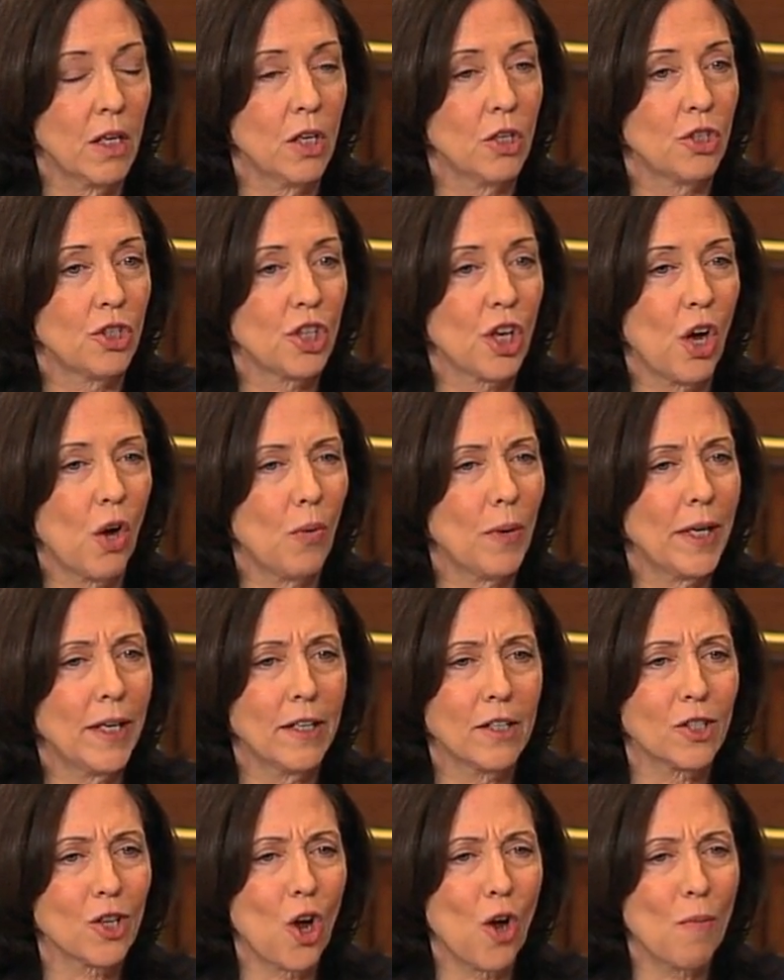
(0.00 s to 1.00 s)
So it
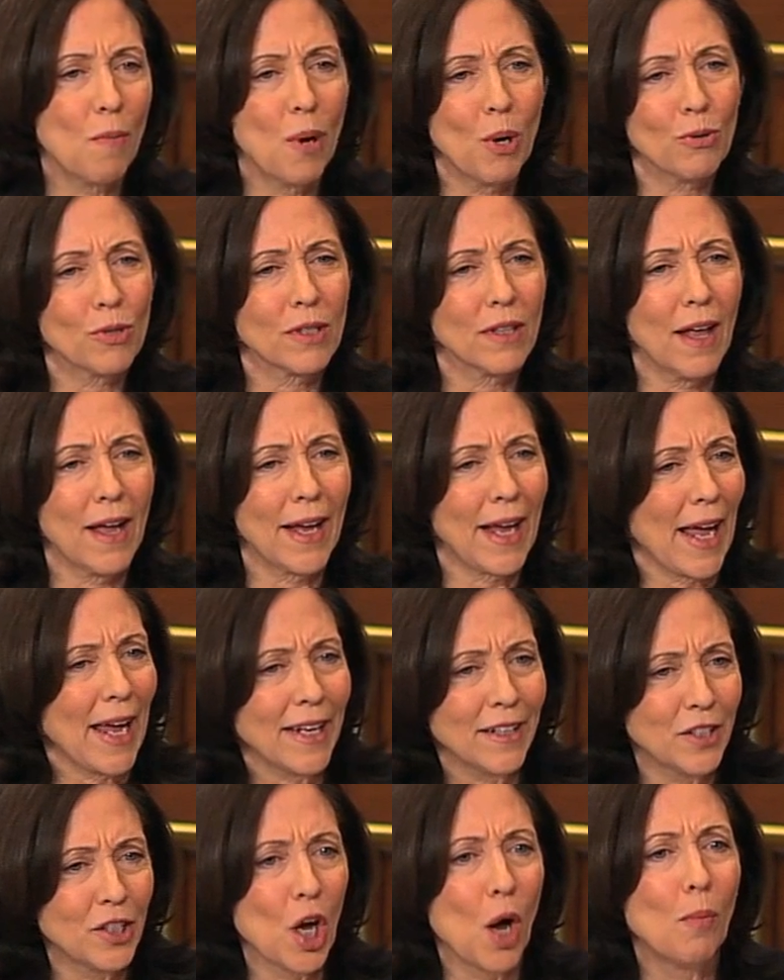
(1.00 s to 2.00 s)
is almost like a
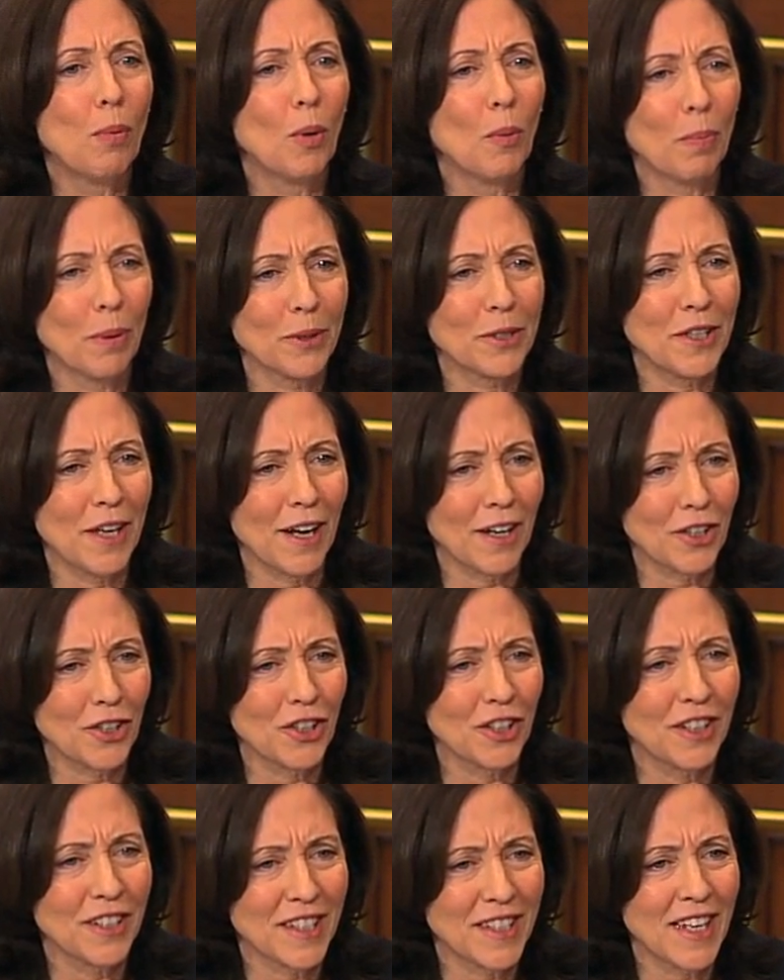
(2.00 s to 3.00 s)
double
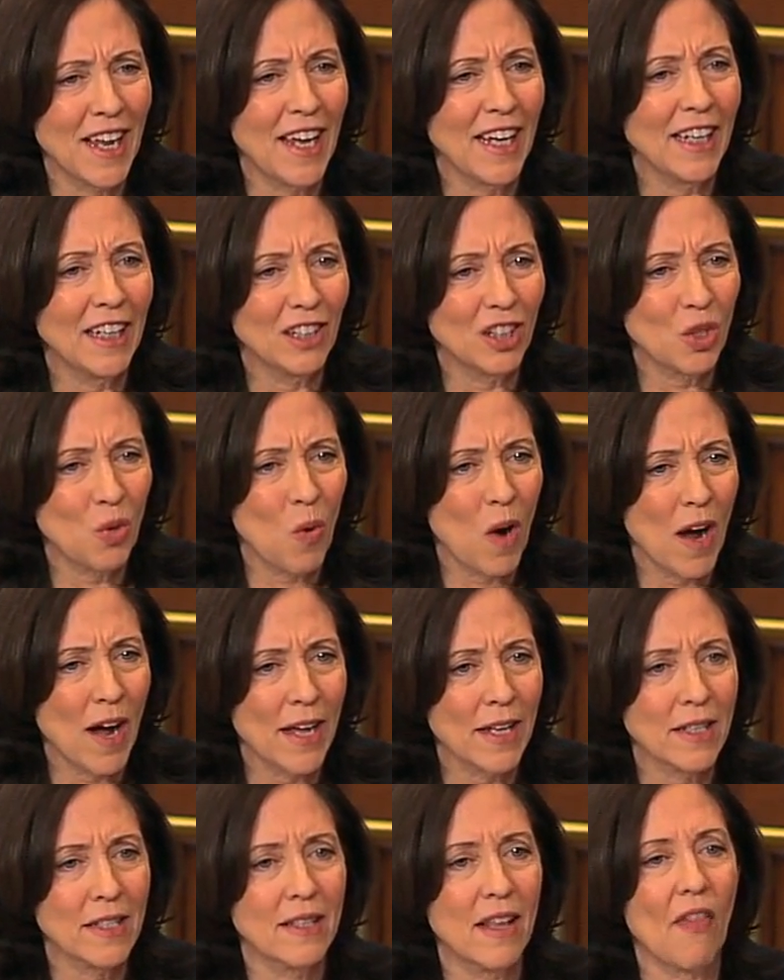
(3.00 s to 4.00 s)
protection, saying it
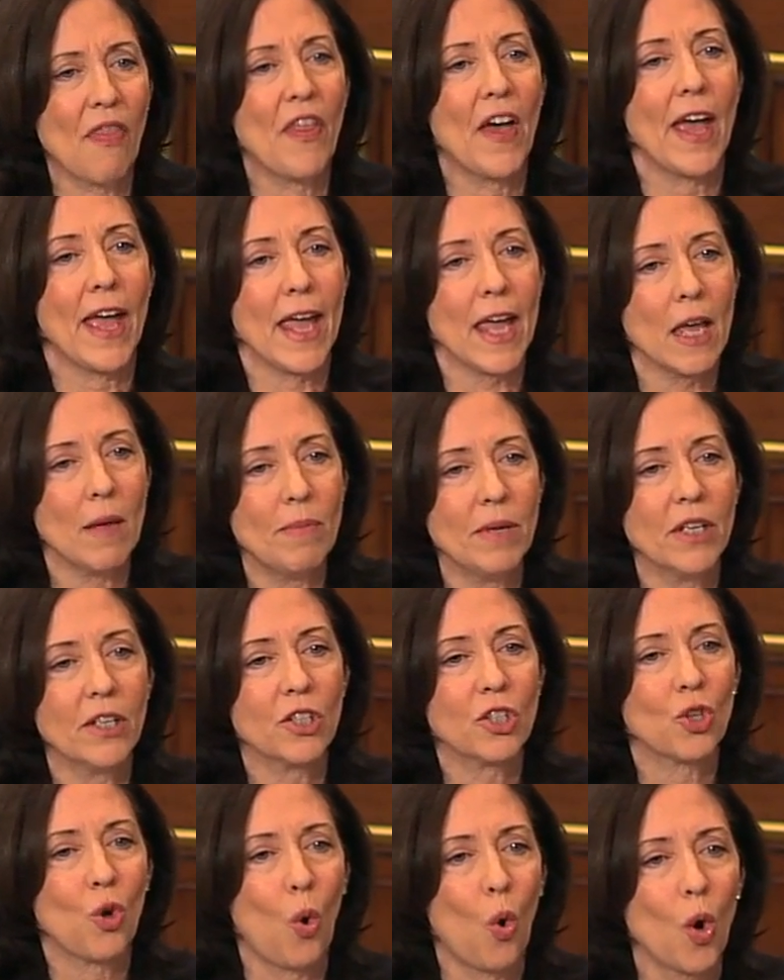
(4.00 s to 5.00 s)
twice, that the
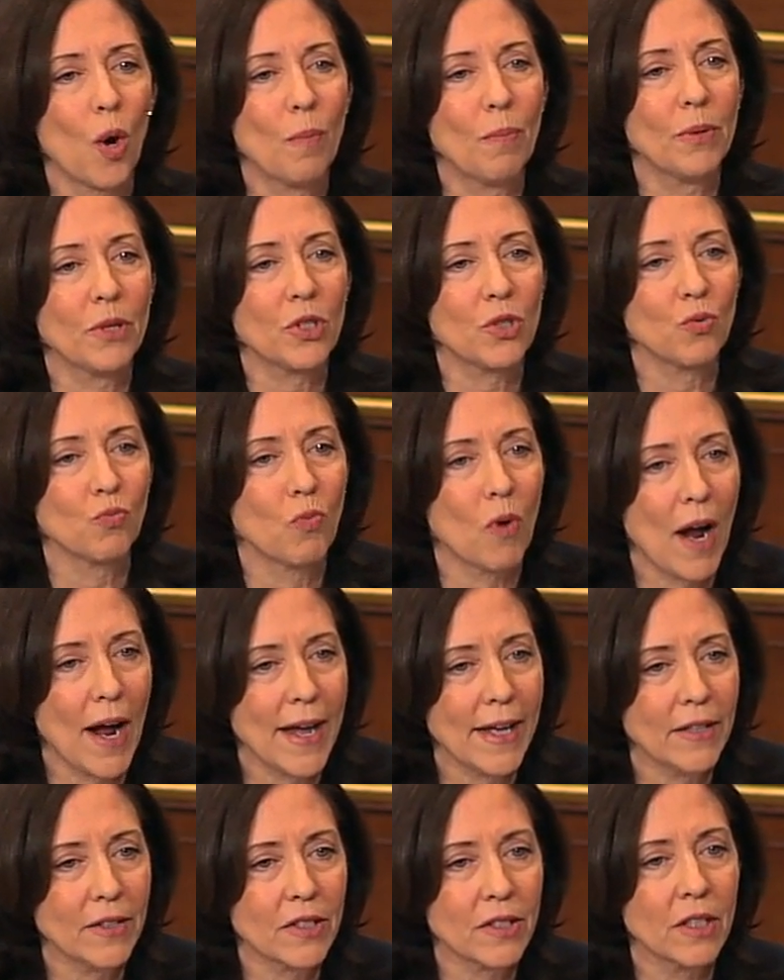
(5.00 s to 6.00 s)
habeas corpus
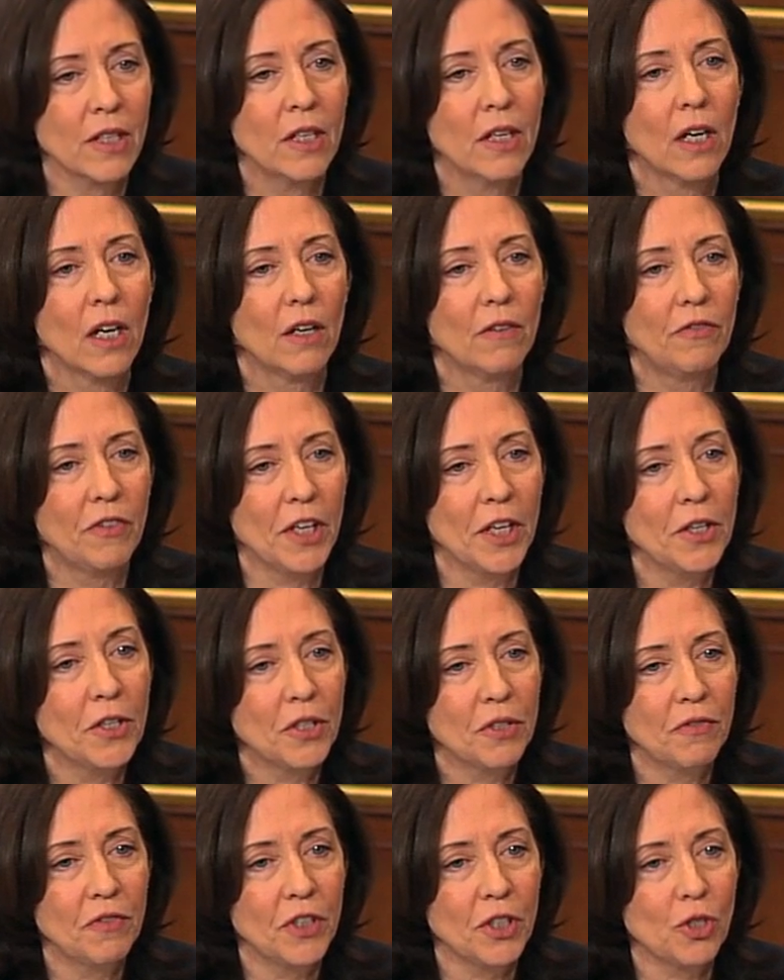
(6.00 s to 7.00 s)
rights of
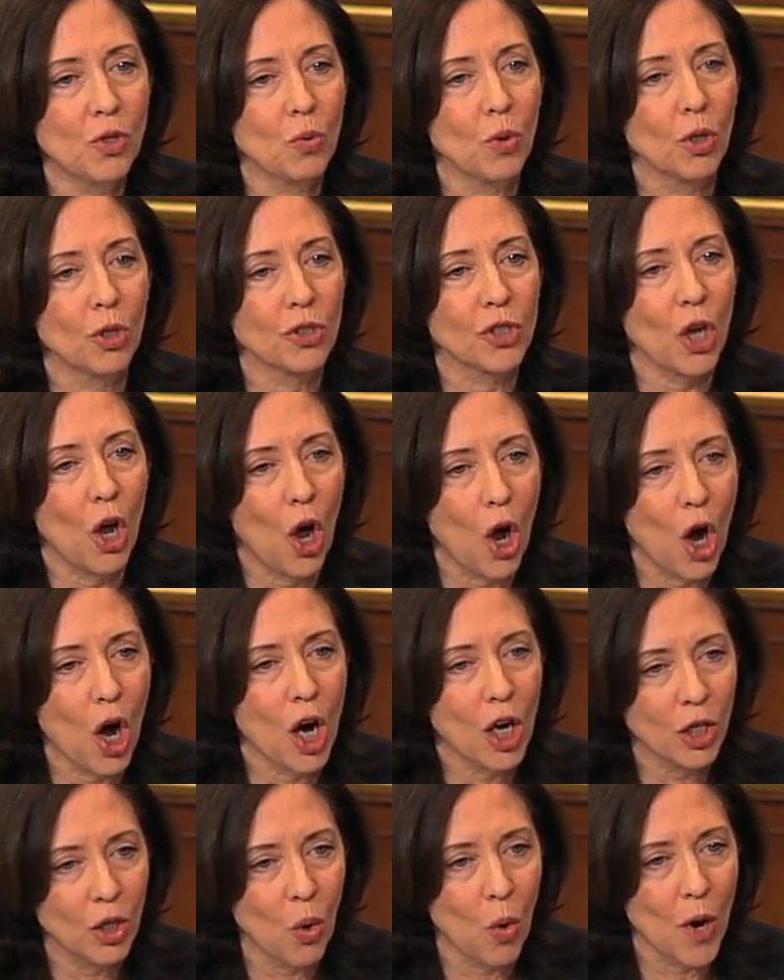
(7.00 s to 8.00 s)
individuals
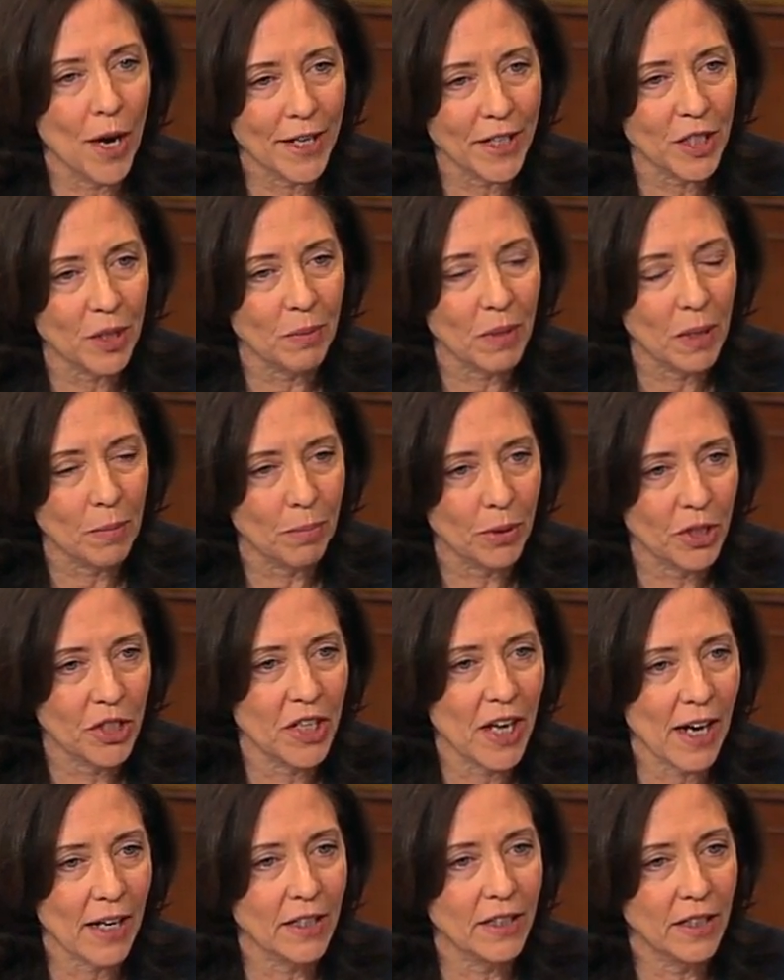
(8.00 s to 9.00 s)
are going to be
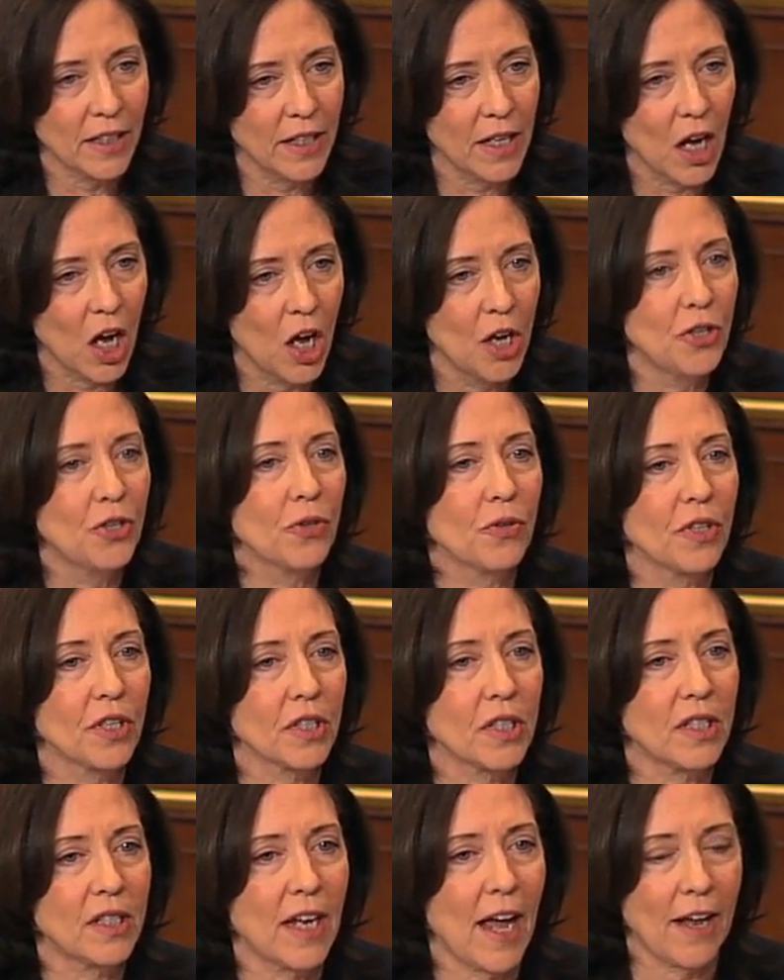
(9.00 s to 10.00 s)
protected under this
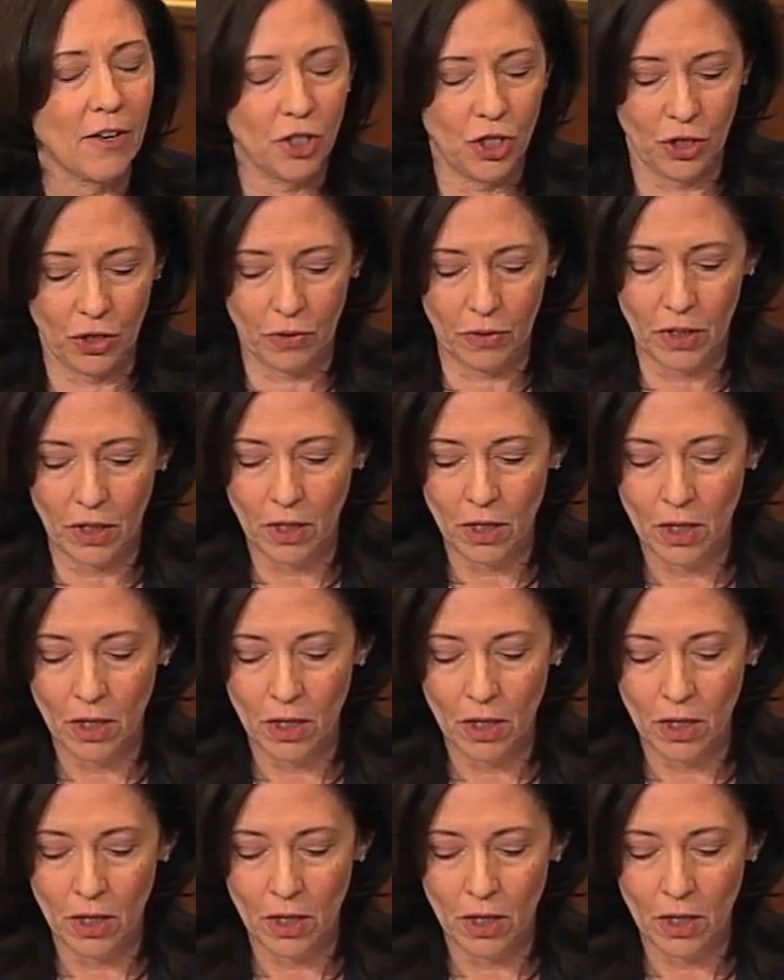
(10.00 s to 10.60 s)
statute.